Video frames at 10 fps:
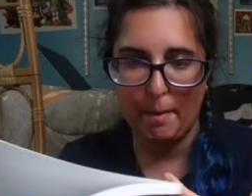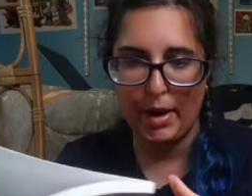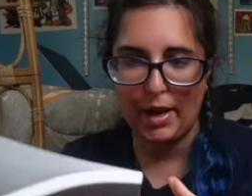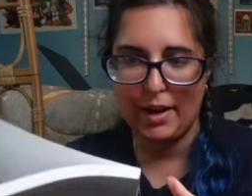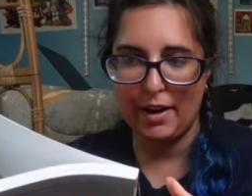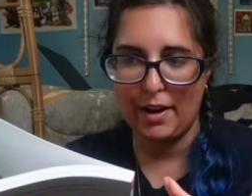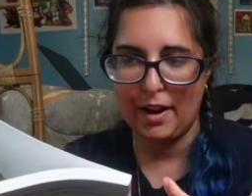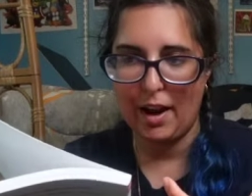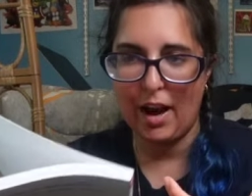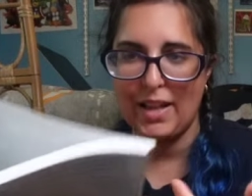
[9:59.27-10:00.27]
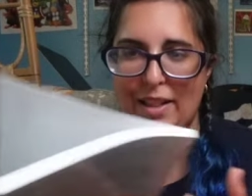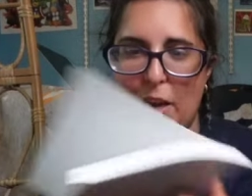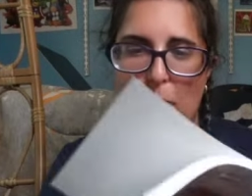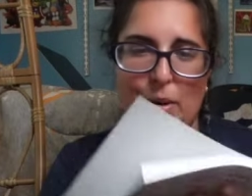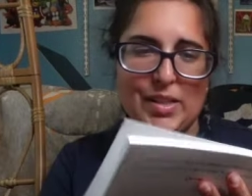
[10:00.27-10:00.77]
but I
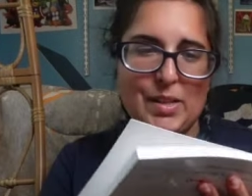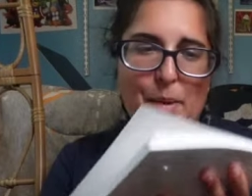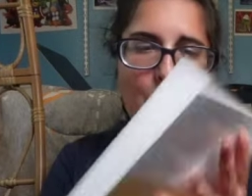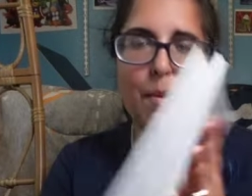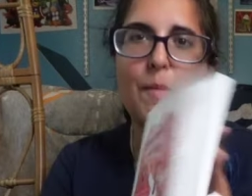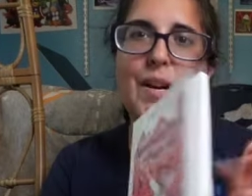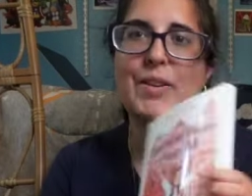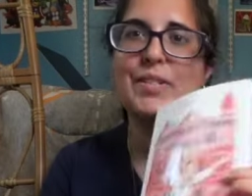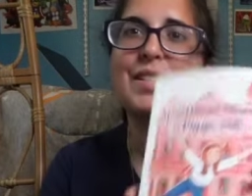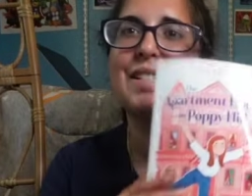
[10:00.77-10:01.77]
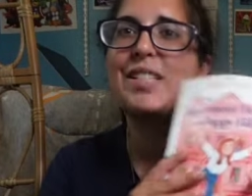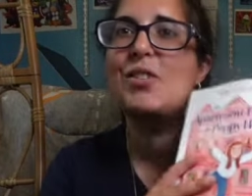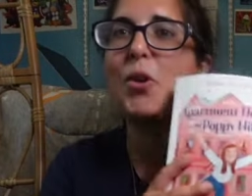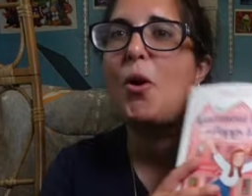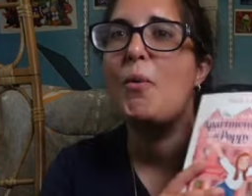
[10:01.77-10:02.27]
like books about apartment houses because it
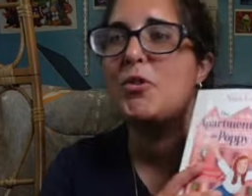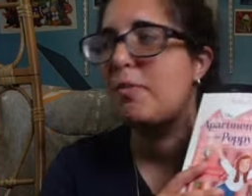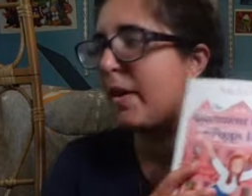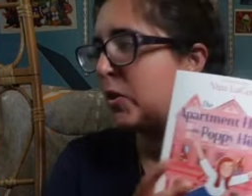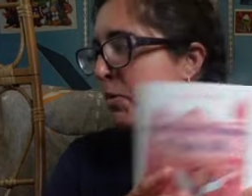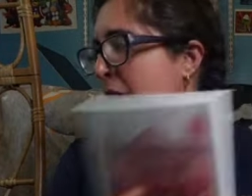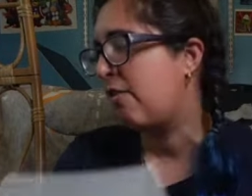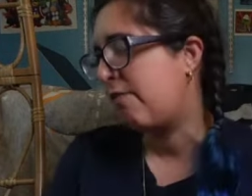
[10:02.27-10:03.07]
always reminds me of